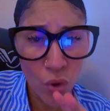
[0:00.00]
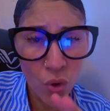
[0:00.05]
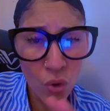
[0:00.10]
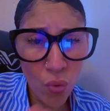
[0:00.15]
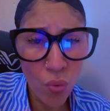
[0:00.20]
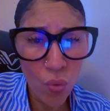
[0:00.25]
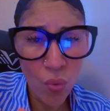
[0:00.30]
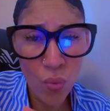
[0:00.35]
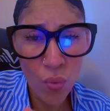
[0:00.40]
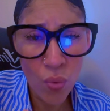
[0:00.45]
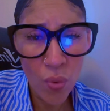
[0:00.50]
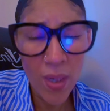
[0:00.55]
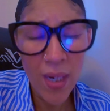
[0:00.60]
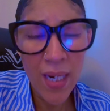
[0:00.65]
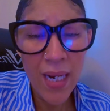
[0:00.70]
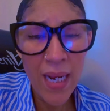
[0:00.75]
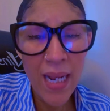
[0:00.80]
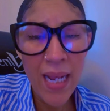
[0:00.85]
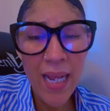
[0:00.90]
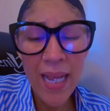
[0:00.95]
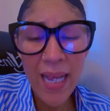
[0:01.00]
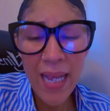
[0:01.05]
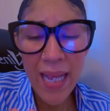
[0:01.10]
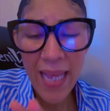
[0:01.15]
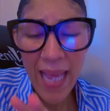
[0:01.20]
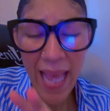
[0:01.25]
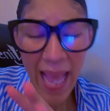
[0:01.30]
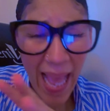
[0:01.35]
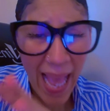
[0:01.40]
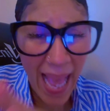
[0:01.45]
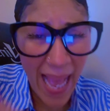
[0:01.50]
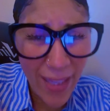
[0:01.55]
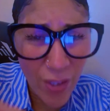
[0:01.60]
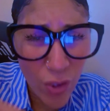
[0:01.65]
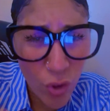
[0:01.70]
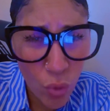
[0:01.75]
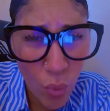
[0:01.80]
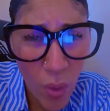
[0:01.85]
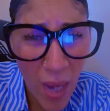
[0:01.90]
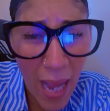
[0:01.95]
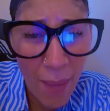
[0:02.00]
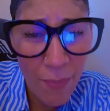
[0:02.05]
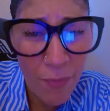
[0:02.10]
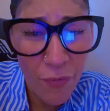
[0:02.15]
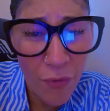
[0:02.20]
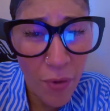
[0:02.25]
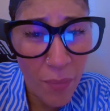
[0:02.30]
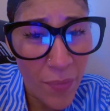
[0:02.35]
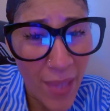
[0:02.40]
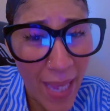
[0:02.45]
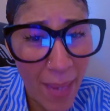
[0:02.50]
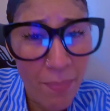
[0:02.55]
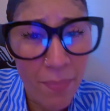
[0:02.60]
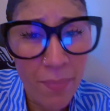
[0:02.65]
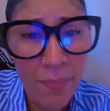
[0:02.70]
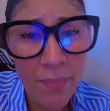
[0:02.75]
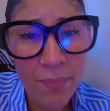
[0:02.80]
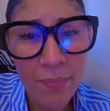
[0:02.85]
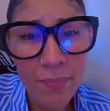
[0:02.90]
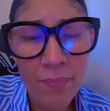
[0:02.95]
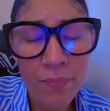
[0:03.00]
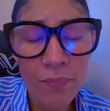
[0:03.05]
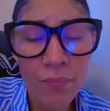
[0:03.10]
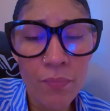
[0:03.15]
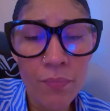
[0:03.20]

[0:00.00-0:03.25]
you had to come from them.